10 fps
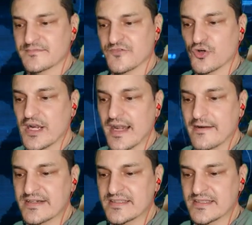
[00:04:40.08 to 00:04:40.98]
for
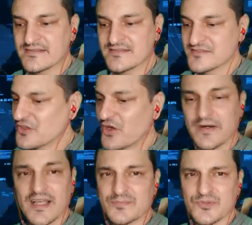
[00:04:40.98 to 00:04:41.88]
clarity, or
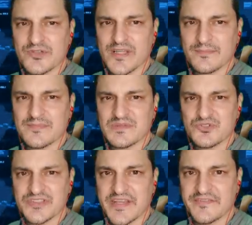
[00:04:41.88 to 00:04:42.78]
not put them
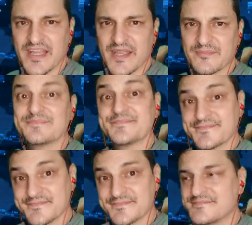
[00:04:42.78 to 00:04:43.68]
to save time.
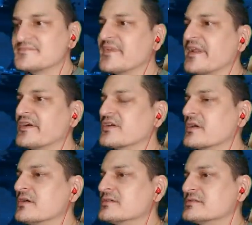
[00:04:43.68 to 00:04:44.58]
There you
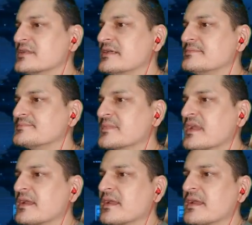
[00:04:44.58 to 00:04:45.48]
go.
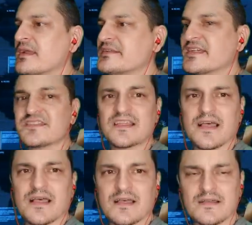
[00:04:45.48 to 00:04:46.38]
Just
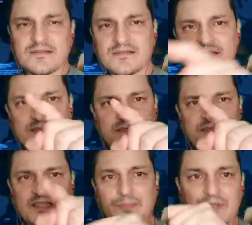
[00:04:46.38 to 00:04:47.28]

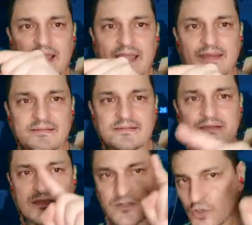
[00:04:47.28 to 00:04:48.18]
skip the line.
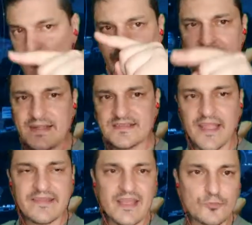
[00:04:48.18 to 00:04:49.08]
Go to the next
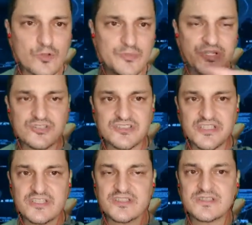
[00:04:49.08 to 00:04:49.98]
line that will be
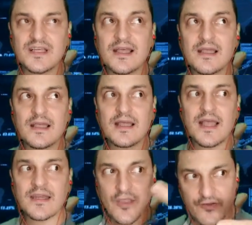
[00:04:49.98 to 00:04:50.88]
considered
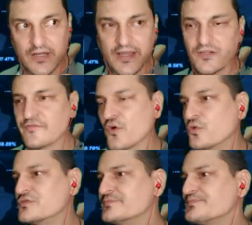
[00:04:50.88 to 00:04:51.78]
another line of code.